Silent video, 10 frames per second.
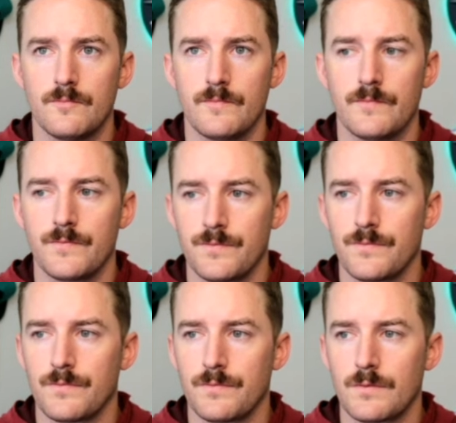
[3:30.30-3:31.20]

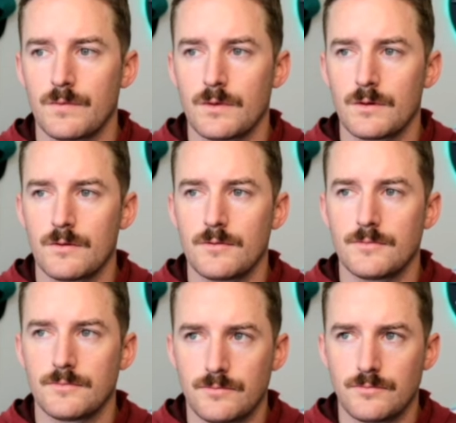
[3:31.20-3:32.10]

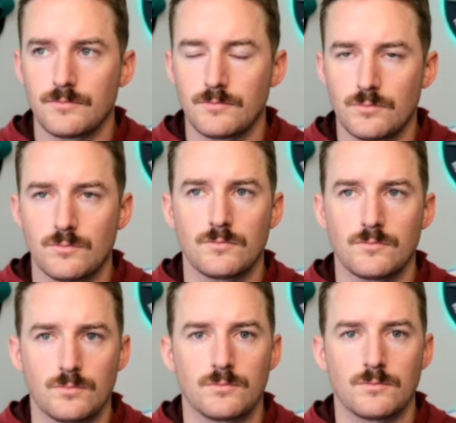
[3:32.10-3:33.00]

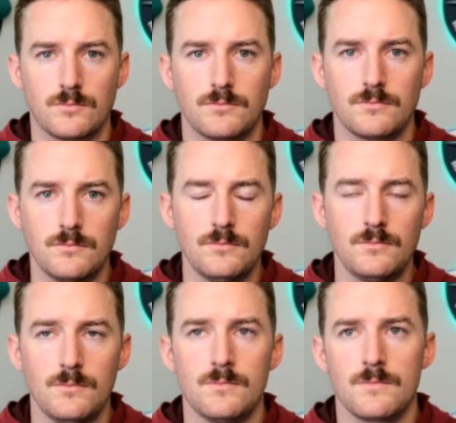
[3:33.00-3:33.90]

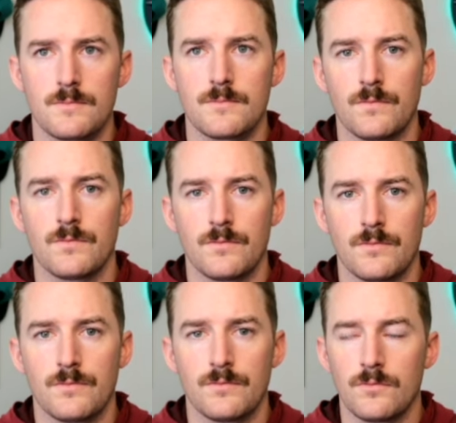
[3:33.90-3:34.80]

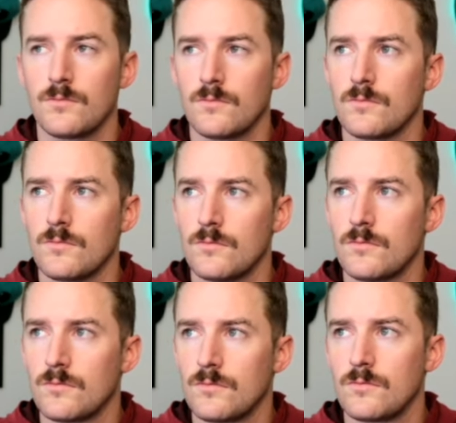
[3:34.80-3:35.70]

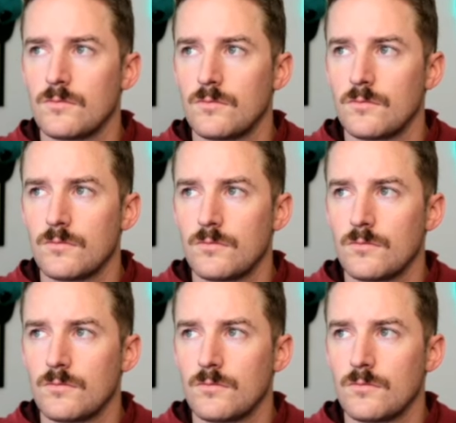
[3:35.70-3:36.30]
The person shown says nothing.